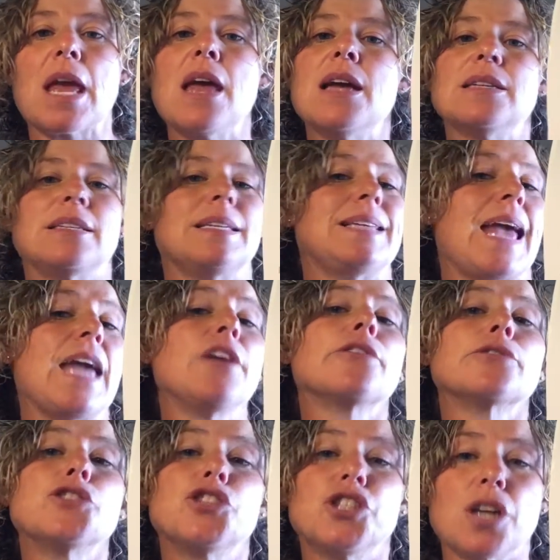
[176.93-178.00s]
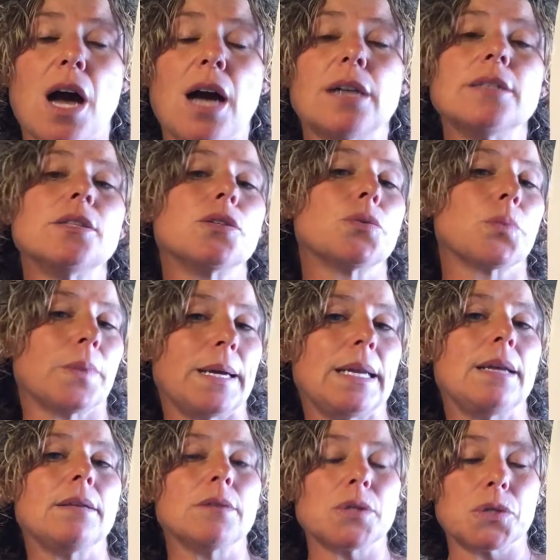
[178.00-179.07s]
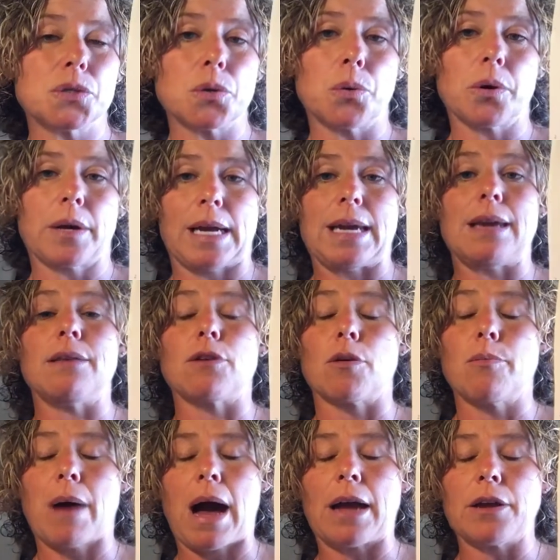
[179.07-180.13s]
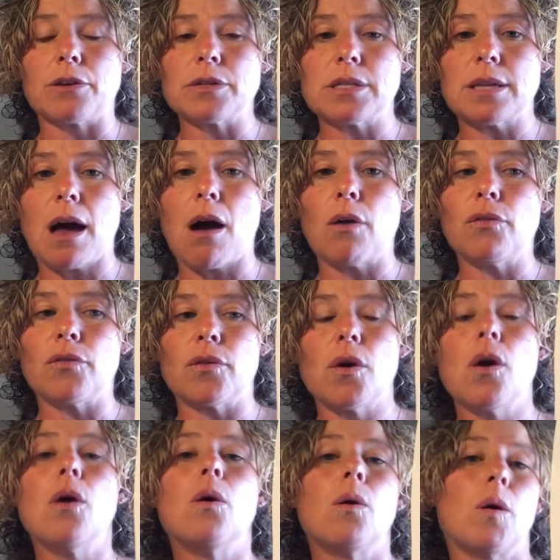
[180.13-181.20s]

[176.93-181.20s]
Today, you're just reading the story, either by yourself or